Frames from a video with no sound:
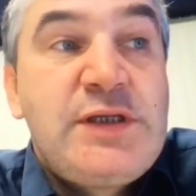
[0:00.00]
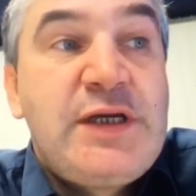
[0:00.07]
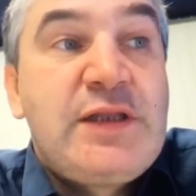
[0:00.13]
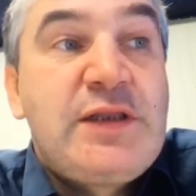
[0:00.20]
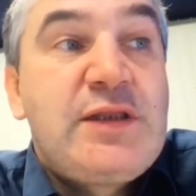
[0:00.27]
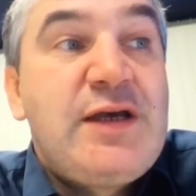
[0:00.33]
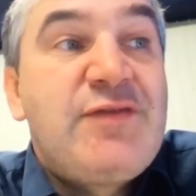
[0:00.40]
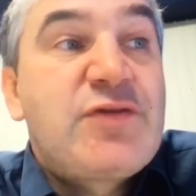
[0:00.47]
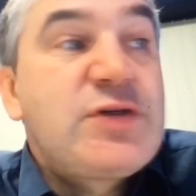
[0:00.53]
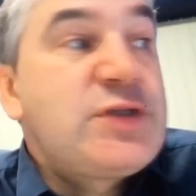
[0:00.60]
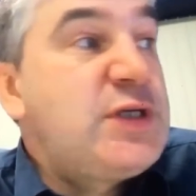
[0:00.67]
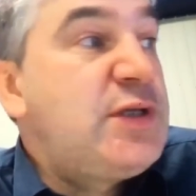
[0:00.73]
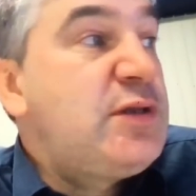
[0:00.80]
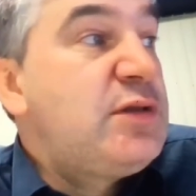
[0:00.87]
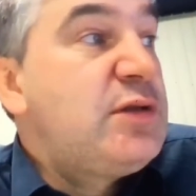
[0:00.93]
that
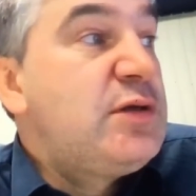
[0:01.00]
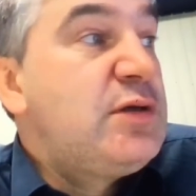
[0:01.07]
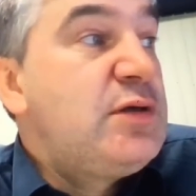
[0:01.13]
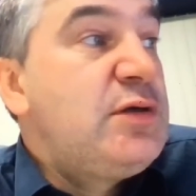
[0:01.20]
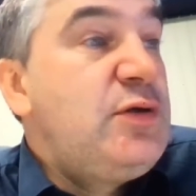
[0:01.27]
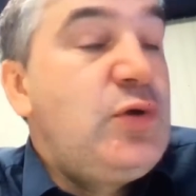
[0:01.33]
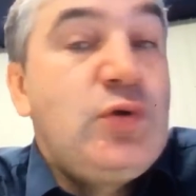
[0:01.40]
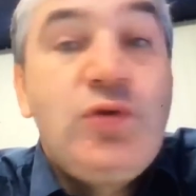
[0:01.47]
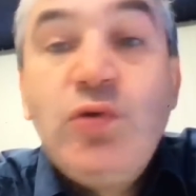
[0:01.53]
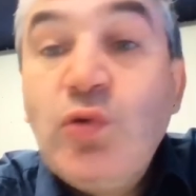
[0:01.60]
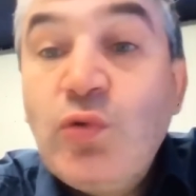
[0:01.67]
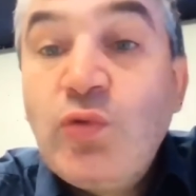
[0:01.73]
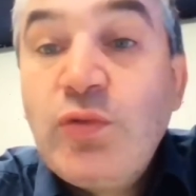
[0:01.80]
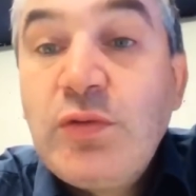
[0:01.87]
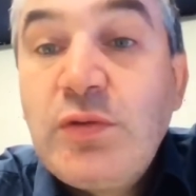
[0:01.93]
everything you do
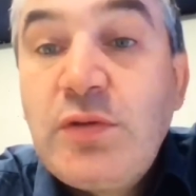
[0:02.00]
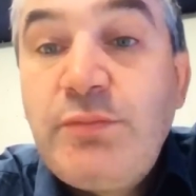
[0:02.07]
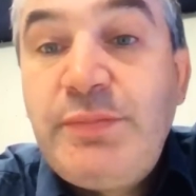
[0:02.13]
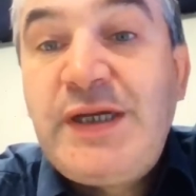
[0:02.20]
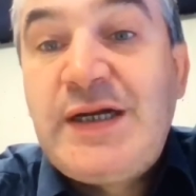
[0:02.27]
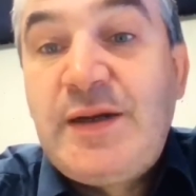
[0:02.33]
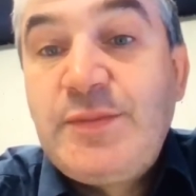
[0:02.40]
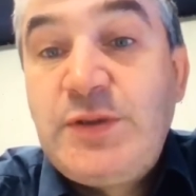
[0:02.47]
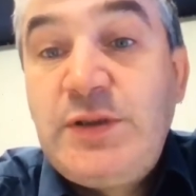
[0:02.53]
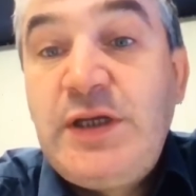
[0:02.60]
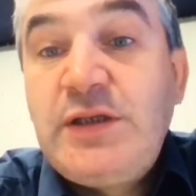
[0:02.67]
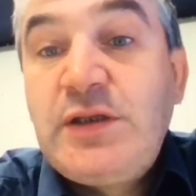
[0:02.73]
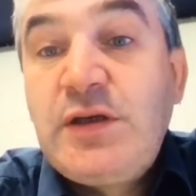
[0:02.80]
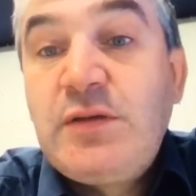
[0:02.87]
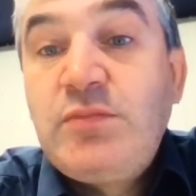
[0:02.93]
becomes
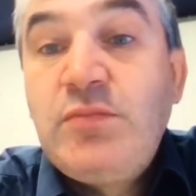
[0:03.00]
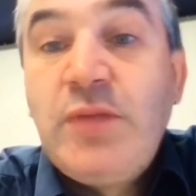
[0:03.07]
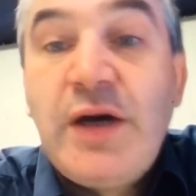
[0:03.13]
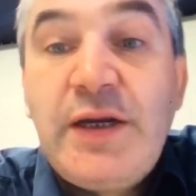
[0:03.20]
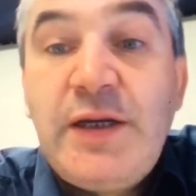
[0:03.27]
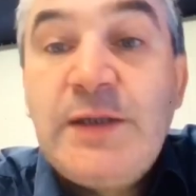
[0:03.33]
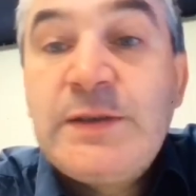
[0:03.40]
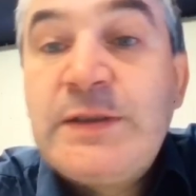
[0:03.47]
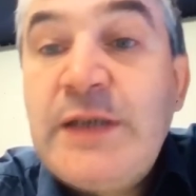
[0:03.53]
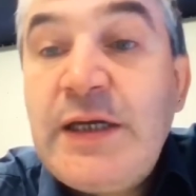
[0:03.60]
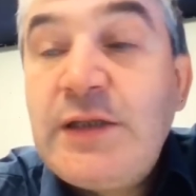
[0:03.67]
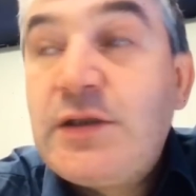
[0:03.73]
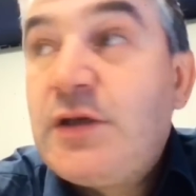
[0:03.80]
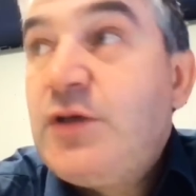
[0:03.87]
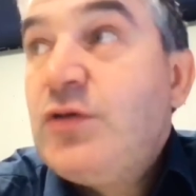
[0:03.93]
data. Money is
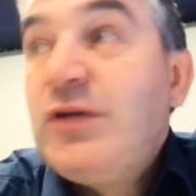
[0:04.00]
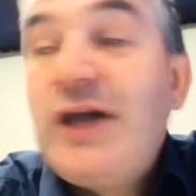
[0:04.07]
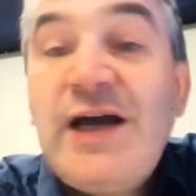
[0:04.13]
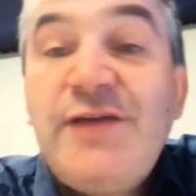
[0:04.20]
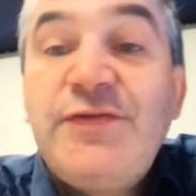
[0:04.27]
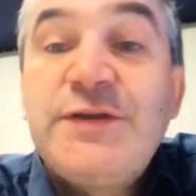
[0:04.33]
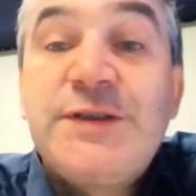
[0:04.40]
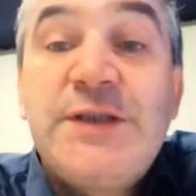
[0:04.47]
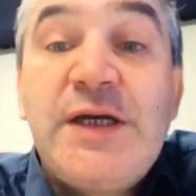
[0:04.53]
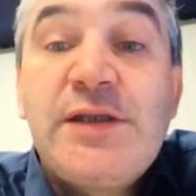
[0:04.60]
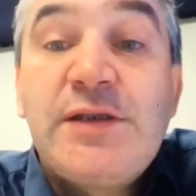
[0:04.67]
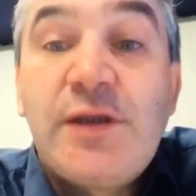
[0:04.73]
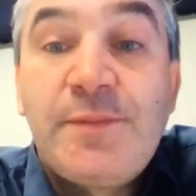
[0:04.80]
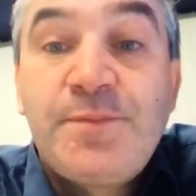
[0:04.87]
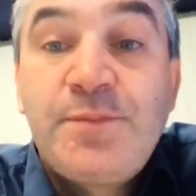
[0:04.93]
data. Your life is
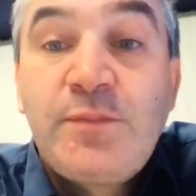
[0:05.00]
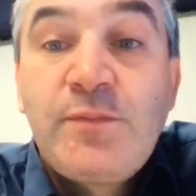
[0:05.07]
data.